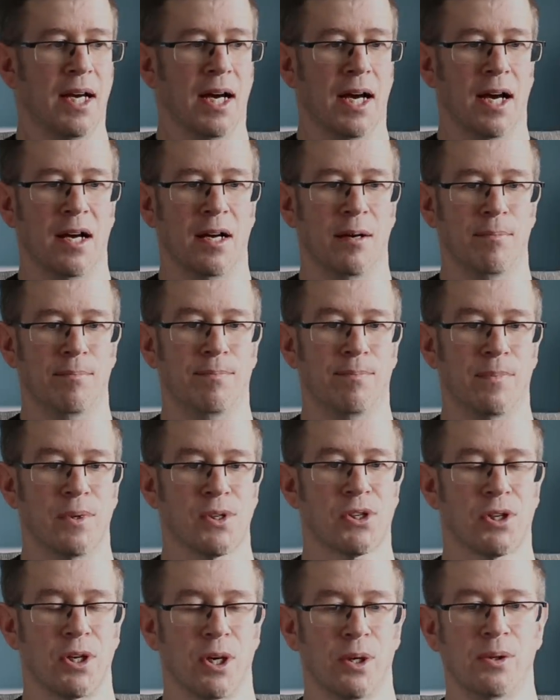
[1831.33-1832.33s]
Um,
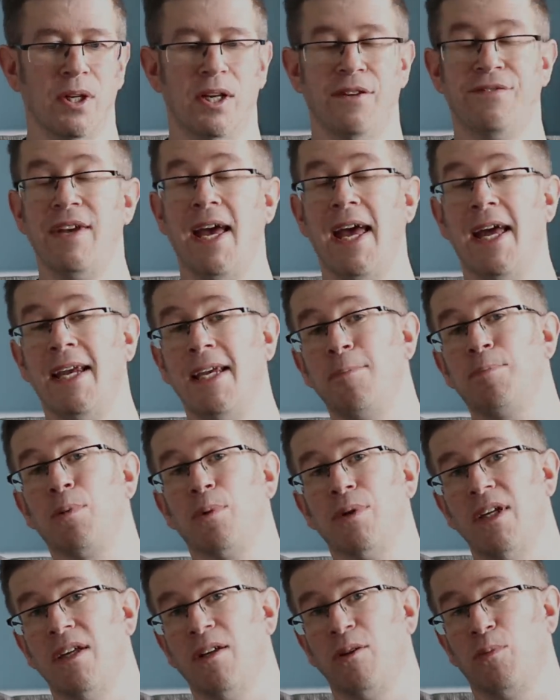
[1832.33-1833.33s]
so if
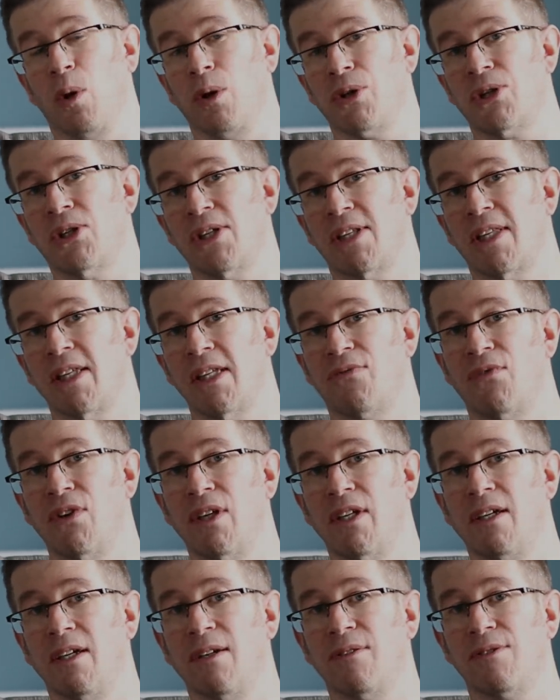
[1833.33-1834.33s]
anybody watches these
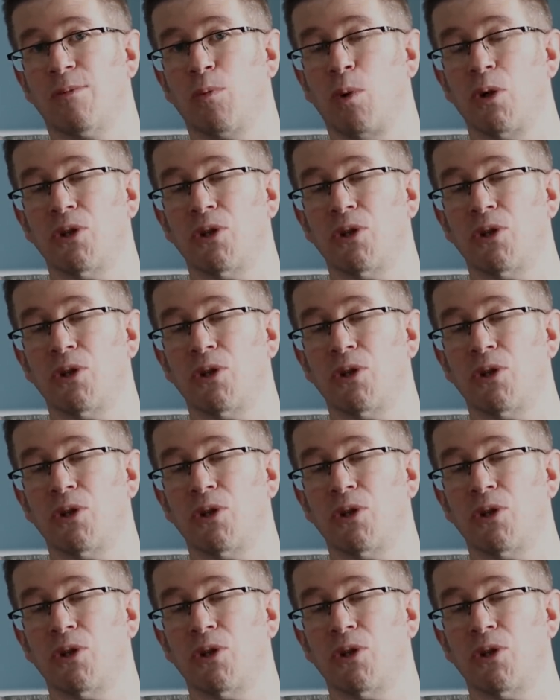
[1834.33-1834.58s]
videos,